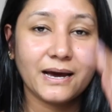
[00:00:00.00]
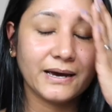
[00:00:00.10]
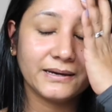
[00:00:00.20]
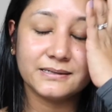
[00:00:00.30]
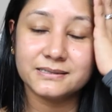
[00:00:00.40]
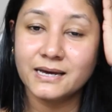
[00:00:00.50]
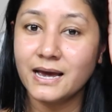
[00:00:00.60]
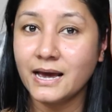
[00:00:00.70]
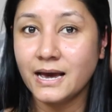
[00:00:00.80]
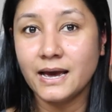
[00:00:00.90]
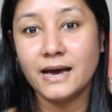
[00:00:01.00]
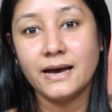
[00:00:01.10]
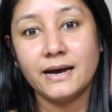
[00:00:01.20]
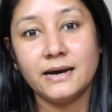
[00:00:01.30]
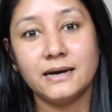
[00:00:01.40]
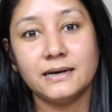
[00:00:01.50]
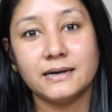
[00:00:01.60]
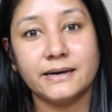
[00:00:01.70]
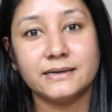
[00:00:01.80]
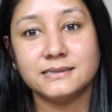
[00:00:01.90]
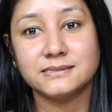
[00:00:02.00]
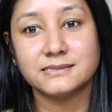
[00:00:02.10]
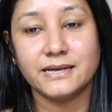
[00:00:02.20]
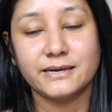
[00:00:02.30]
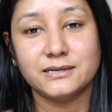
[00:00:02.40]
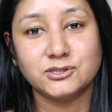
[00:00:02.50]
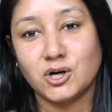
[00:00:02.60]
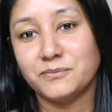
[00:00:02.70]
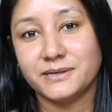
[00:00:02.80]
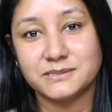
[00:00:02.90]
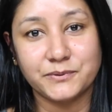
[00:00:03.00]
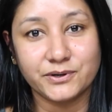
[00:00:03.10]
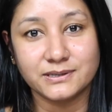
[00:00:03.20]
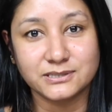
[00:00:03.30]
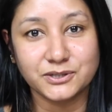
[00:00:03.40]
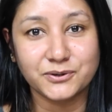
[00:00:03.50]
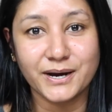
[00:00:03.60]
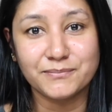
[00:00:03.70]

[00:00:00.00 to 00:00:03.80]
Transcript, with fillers: And like, it's just like a job experience, you know,